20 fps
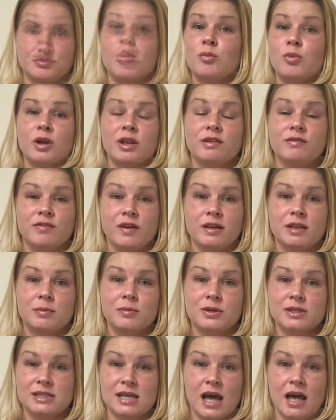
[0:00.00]
More than
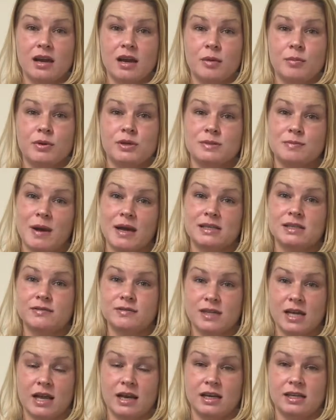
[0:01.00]
50% of prospective
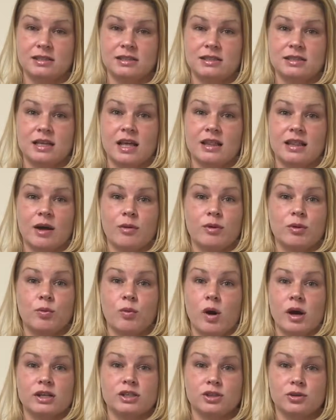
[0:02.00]
tenants that would
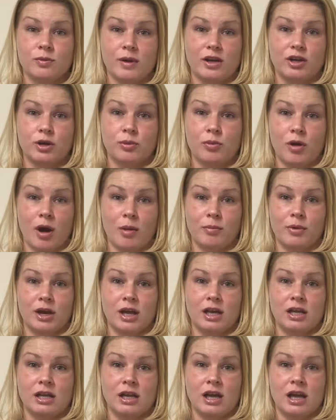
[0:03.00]
want to rent your
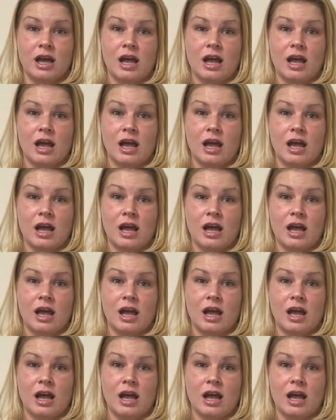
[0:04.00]
property,